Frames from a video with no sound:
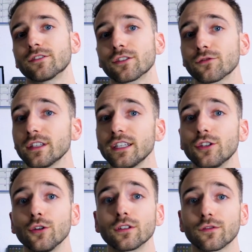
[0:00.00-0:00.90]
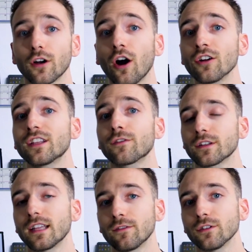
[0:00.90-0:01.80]
There's really news for all
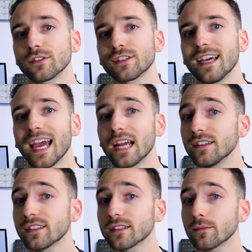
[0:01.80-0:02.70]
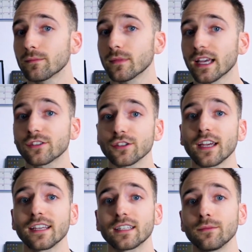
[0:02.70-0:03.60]
different levels, and this
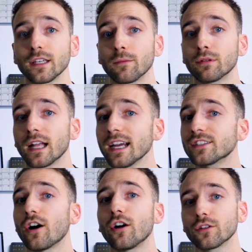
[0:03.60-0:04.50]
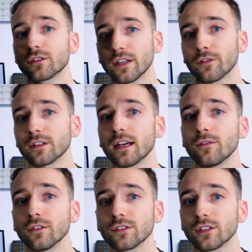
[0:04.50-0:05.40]
exercise can be applied to all those different
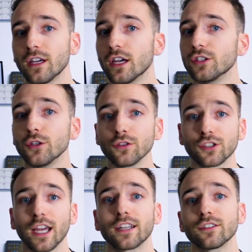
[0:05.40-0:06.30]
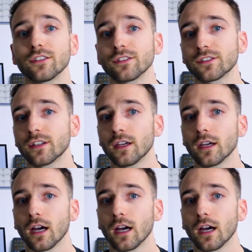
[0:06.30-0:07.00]
levels, news channels,